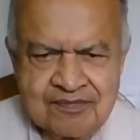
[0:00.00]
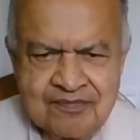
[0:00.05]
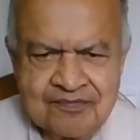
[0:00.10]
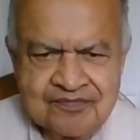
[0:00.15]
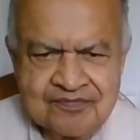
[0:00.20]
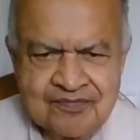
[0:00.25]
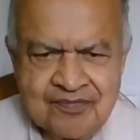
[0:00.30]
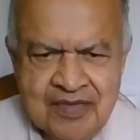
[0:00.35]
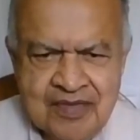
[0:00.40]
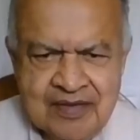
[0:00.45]

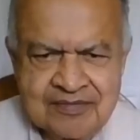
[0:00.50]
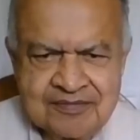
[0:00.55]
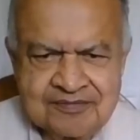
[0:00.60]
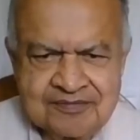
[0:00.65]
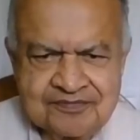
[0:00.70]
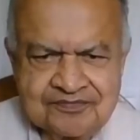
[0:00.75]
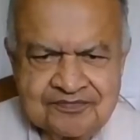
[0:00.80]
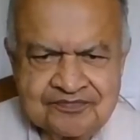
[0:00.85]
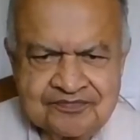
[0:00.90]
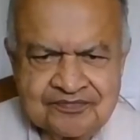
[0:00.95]

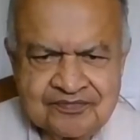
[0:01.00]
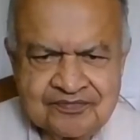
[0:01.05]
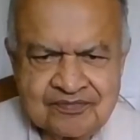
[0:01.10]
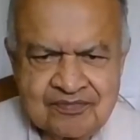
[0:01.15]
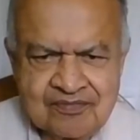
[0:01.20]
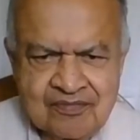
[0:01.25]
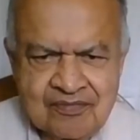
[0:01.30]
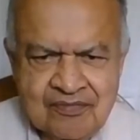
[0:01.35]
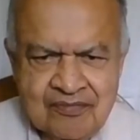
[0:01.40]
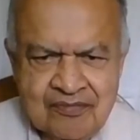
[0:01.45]

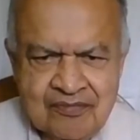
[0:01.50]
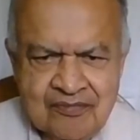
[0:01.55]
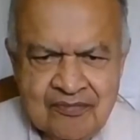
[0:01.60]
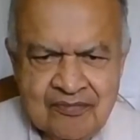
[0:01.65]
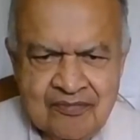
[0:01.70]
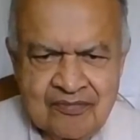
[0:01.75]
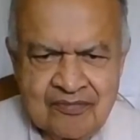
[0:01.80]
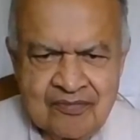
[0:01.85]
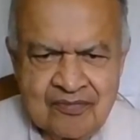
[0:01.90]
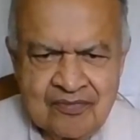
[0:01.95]

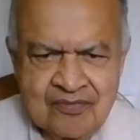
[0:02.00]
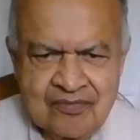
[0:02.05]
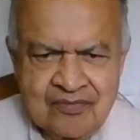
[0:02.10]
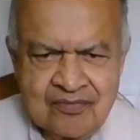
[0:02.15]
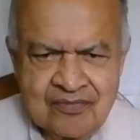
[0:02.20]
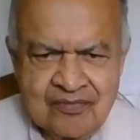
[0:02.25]
No words are spoken by the person on screen.